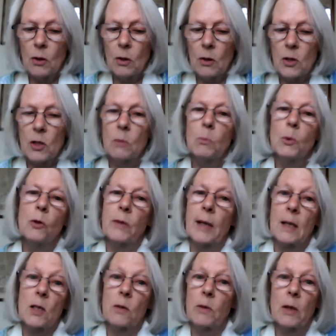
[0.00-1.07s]
to move out
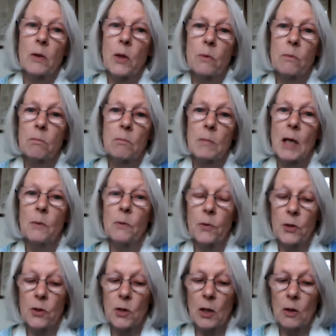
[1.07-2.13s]
of our own comfort
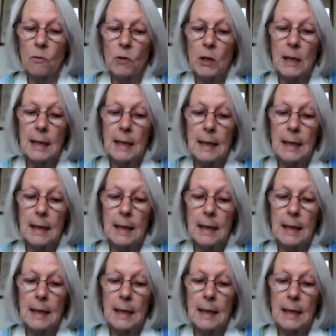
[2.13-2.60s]
zone, really.